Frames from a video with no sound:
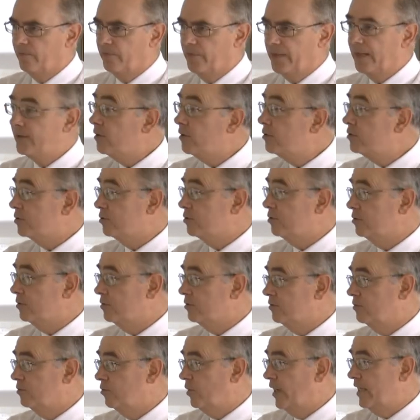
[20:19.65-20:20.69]
Now those are all
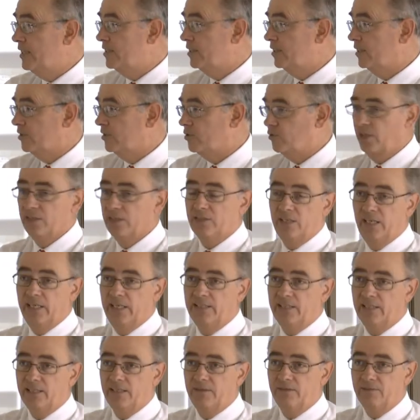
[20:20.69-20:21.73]
ways that it's
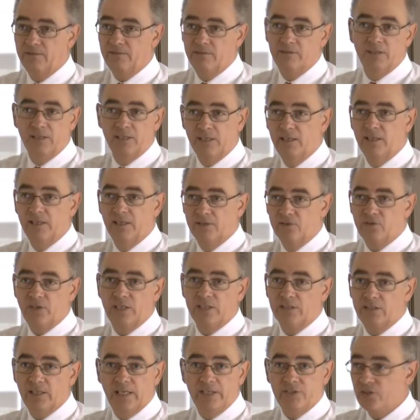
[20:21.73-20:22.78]
translated in
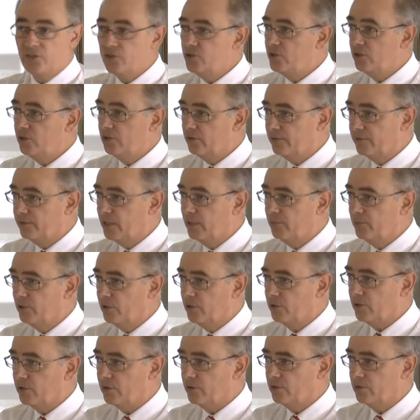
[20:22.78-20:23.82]
translations you have come
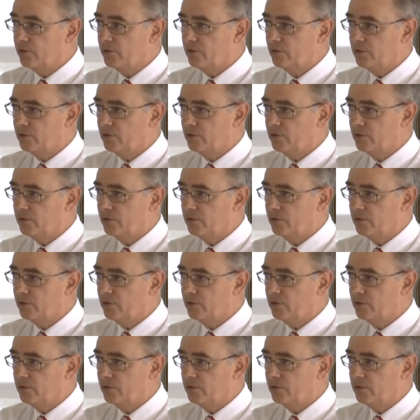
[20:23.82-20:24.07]
across.